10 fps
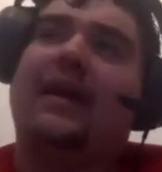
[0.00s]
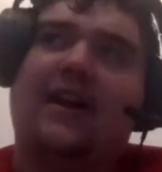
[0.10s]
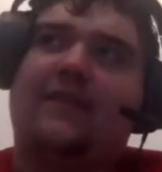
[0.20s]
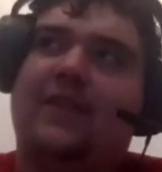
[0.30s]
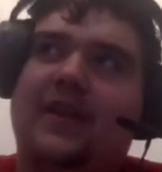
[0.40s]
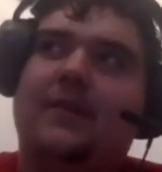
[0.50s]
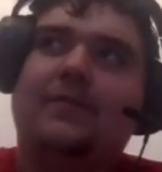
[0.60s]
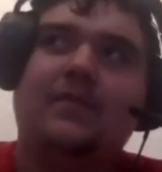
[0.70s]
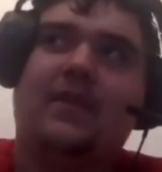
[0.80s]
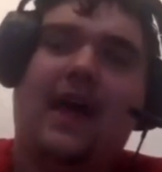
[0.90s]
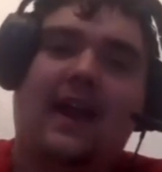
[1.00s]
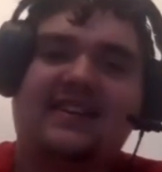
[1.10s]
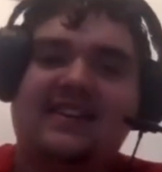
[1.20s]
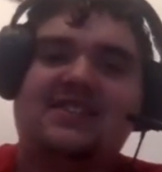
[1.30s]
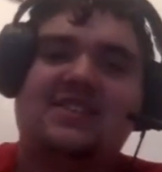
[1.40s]
I definitely not a
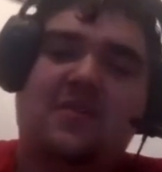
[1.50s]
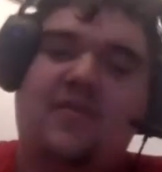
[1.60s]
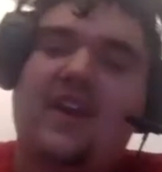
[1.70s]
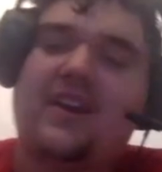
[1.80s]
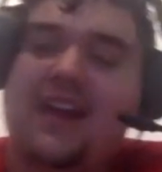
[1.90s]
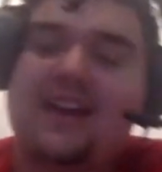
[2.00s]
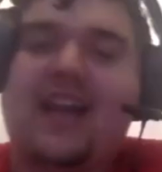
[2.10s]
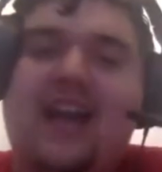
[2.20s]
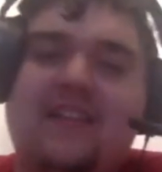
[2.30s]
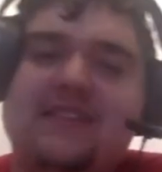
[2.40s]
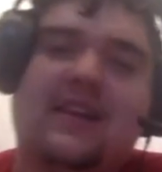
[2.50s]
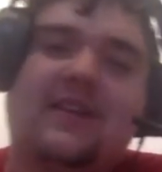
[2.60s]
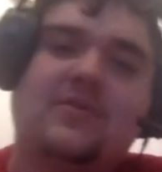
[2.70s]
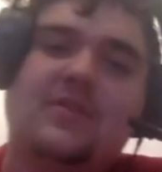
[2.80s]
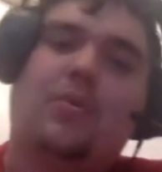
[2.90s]
TCU fan, not a guy that's
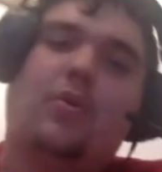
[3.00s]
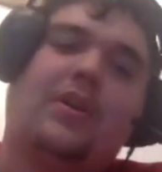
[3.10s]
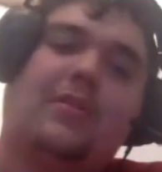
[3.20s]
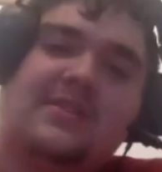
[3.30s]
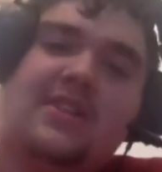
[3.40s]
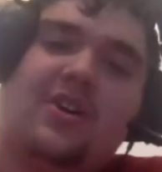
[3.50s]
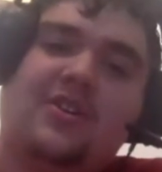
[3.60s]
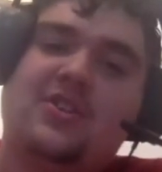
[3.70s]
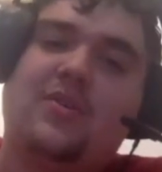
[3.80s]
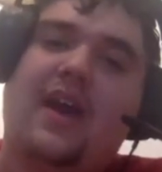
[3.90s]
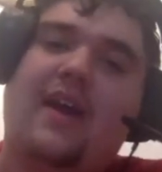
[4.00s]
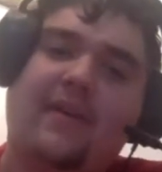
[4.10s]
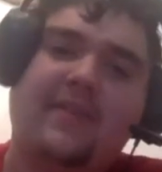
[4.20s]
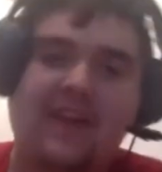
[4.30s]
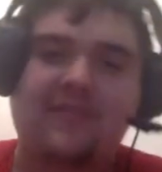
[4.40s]
like supported him as long as you have.
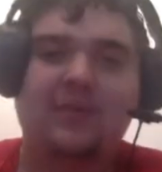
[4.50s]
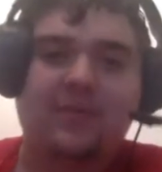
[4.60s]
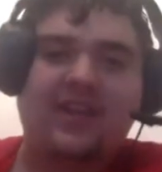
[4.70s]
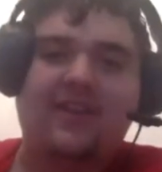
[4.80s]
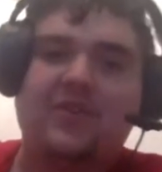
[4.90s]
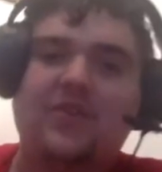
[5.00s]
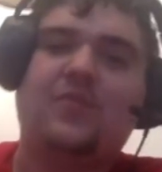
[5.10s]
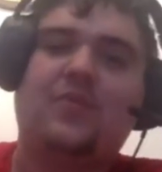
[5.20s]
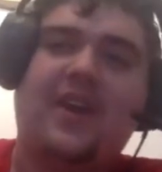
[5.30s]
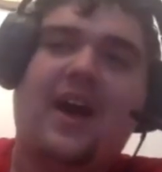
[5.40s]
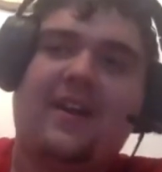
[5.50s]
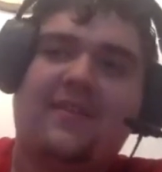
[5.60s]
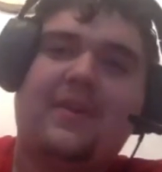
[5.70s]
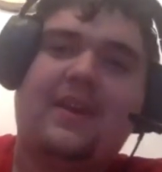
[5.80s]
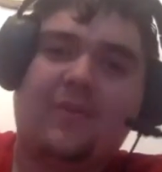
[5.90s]
I definitely would give you the nod
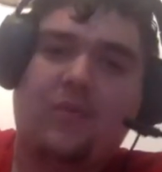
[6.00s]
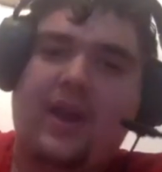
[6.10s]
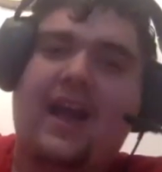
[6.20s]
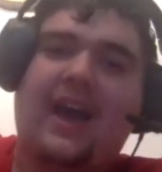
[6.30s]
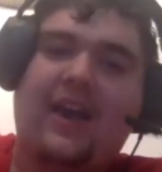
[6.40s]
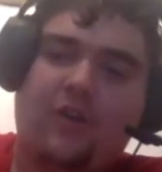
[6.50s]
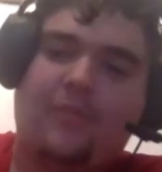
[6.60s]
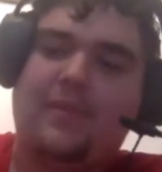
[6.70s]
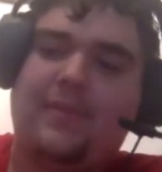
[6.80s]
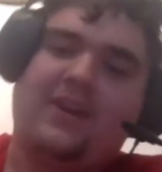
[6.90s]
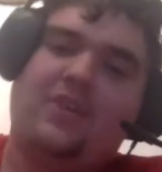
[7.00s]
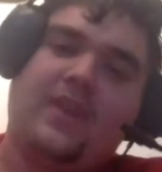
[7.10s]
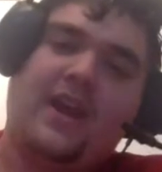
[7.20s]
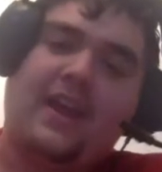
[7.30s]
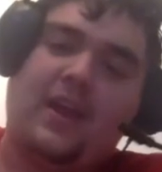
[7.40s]
of being way higher on Ben Bannigan
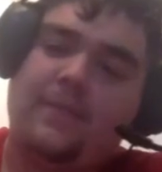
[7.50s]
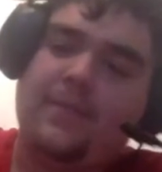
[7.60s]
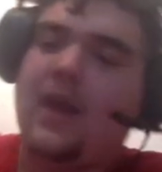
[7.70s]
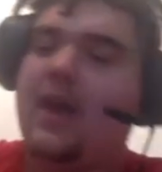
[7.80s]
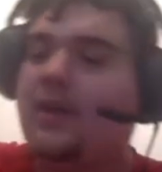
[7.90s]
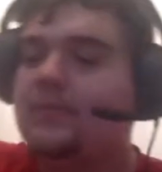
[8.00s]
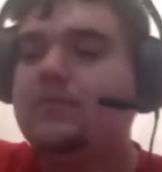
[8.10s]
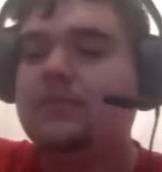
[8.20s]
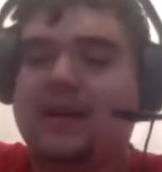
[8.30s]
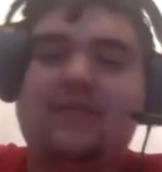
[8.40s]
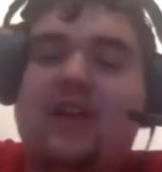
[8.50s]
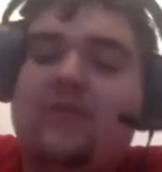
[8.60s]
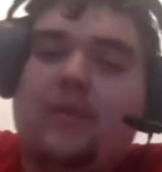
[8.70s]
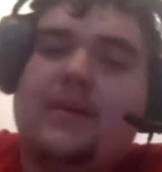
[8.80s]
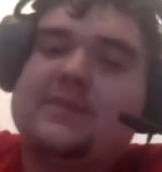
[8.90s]
than I am. But I've
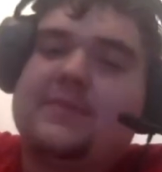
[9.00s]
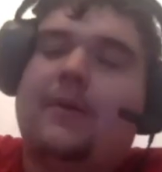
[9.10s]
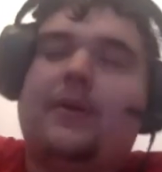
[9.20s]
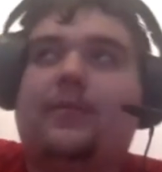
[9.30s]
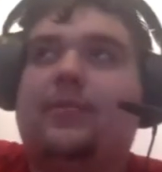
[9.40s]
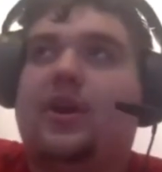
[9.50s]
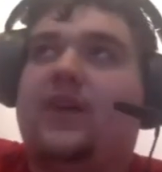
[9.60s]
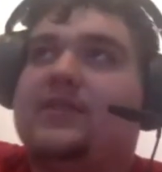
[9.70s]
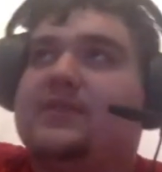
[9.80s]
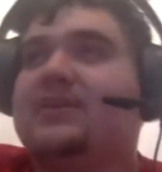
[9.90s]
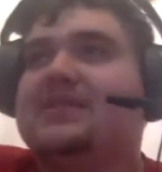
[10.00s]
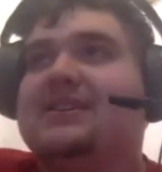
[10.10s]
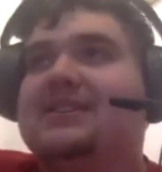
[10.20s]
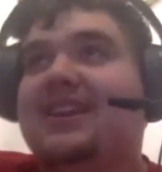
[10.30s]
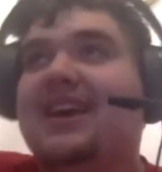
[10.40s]
loved what Ben's been able to put on this
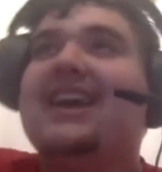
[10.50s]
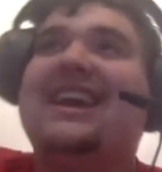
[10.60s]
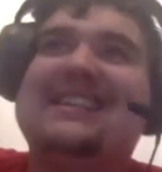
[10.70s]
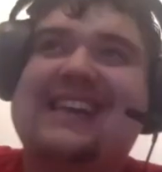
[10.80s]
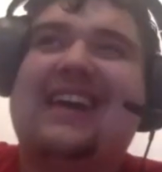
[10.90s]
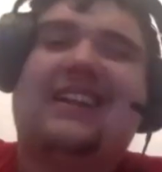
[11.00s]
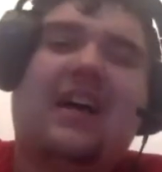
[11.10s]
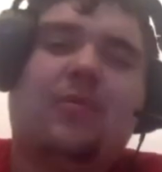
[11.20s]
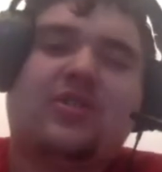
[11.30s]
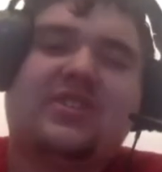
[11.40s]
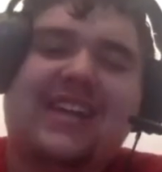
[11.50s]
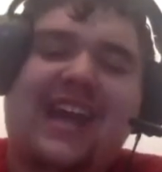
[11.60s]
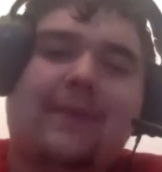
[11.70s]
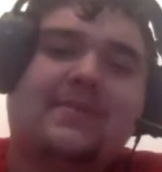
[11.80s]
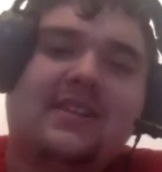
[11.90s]
preseason. He's gotten a lot more
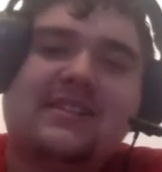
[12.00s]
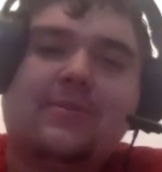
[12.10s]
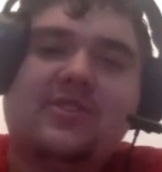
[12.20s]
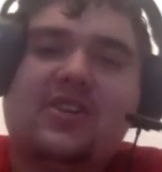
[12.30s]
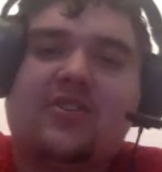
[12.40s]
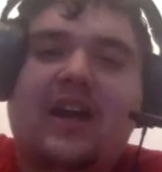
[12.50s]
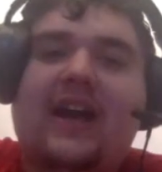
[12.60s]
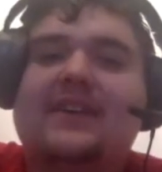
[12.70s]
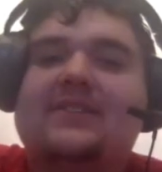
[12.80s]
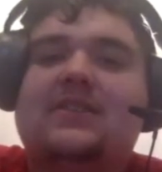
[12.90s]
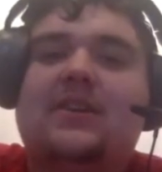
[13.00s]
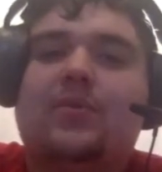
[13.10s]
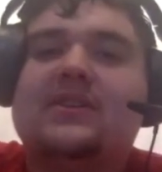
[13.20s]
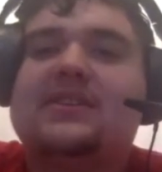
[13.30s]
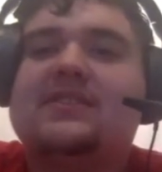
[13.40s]
snaps than some of these other guys in
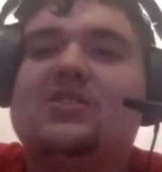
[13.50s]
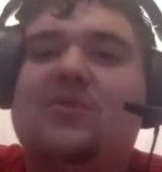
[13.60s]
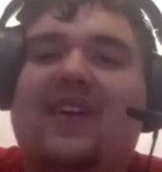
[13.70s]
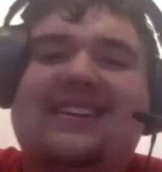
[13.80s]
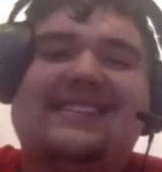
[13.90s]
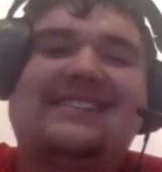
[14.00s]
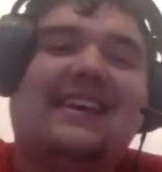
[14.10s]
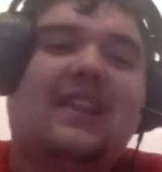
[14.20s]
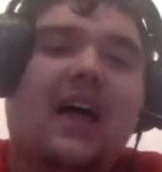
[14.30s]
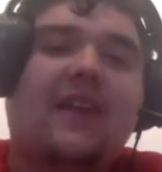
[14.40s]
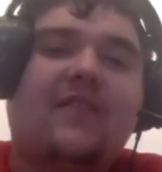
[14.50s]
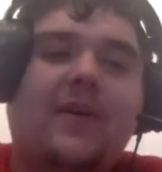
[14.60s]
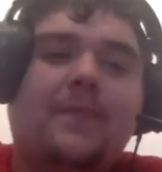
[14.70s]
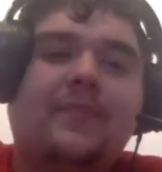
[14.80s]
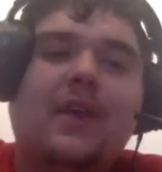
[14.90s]
preseason, so we've got to see a lot of
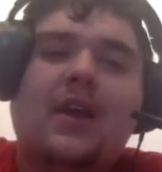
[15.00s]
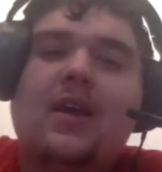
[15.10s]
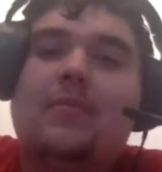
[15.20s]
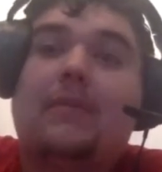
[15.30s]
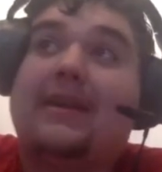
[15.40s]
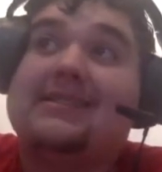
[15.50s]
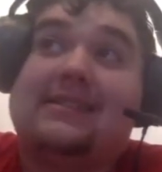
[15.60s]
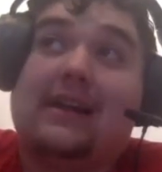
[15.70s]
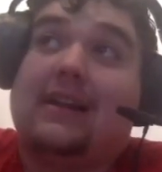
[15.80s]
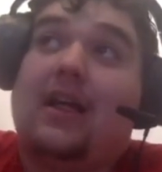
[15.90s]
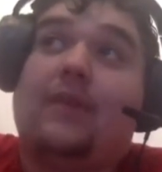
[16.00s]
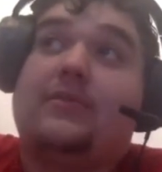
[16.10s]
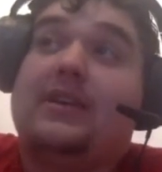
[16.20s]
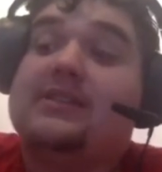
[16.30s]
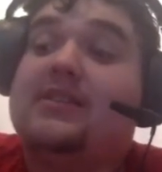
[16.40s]
him. But I mean, he's done a lot.
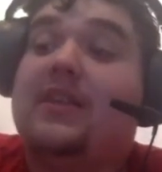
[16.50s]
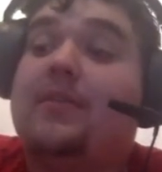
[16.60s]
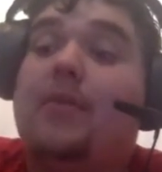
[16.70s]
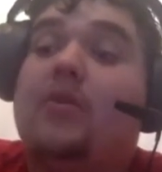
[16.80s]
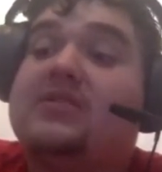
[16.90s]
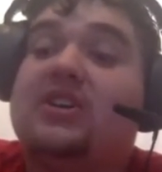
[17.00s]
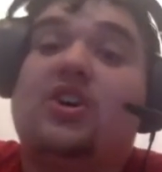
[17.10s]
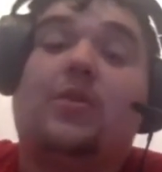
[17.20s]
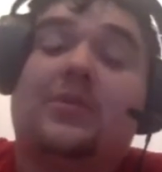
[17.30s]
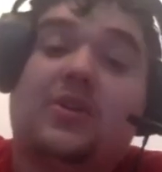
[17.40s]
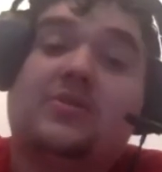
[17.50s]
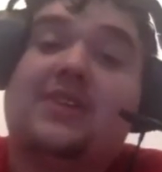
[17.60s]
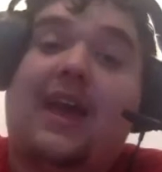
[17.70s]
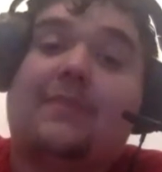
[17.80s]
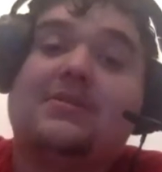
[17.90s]
He's done the most he could with those
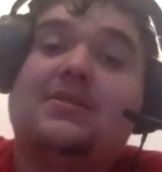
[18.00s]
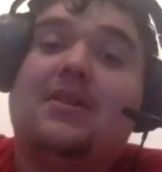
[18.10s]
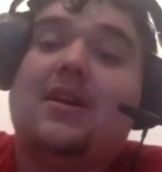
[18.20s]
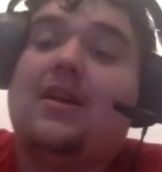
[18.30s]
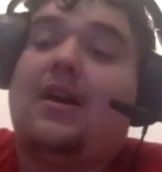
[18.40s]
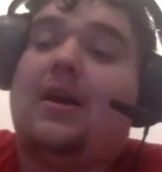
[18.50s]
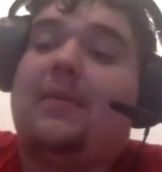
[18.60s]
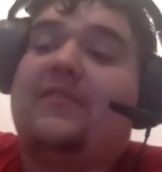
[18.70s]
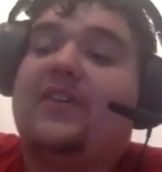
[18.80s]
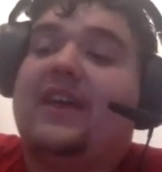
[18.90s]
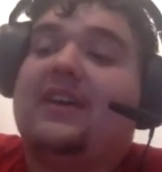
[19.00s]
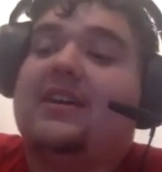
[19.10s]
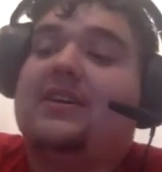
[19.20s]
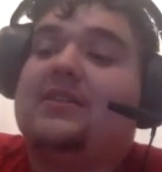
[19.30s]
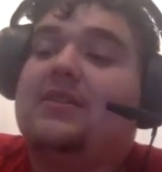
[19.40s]
snaps. I feel like
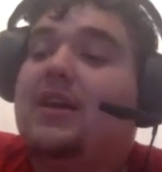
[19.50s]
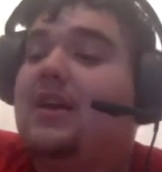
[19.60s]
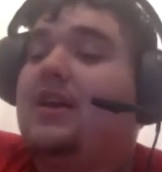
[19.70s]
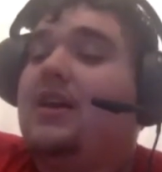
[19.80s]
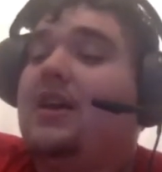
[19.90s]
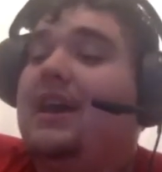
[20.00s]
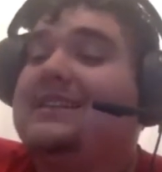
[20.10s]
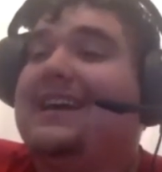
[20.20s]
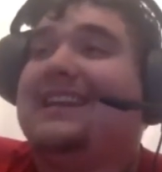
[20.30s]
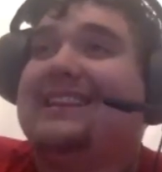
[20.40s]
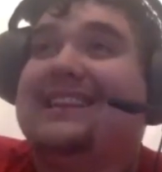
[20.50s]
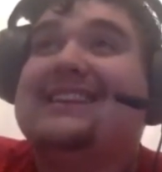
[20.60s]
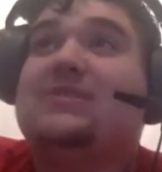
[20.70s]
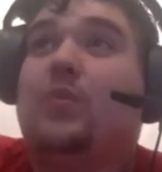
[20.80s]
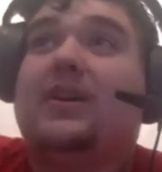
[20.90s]
he has had at
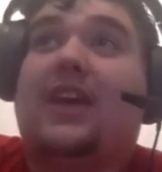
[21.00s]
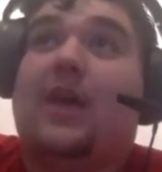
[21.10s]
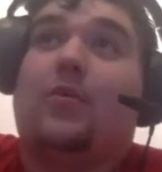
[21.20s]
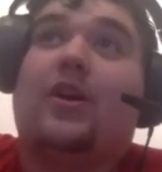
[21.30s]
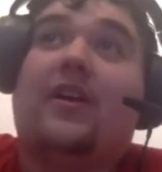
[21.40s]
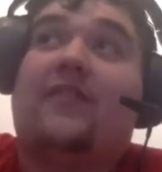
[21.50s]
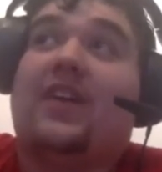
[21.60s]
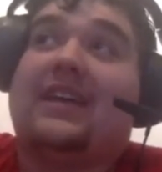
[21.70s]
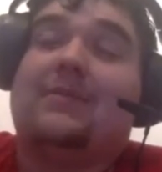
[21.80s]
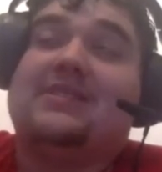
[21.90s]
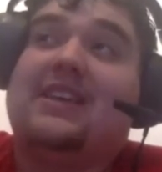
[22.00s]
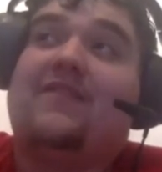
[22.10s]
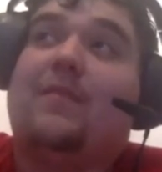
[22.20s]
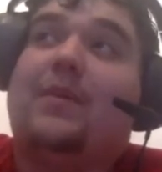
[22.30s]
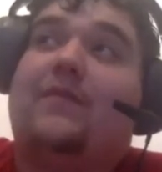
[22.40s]
least one game where it felt like he was the
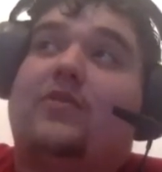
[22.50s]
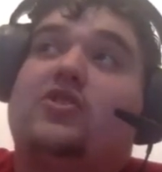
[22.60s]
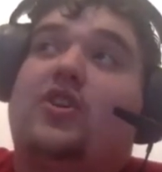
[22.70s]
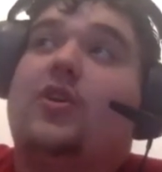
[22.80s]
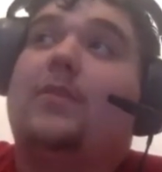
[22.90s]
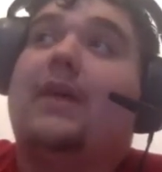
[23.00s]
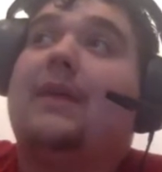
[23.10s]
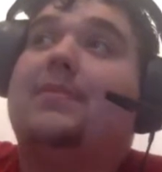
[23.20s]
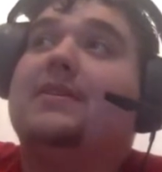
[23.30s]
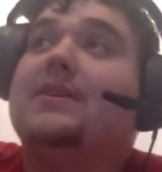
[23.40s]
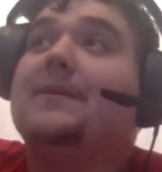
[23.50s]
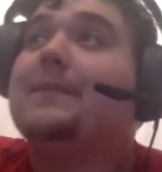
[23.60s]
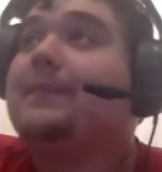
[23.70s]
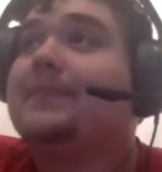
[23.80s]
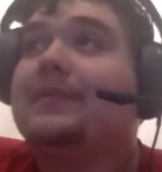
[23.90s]
MVP for sure, in my opinion.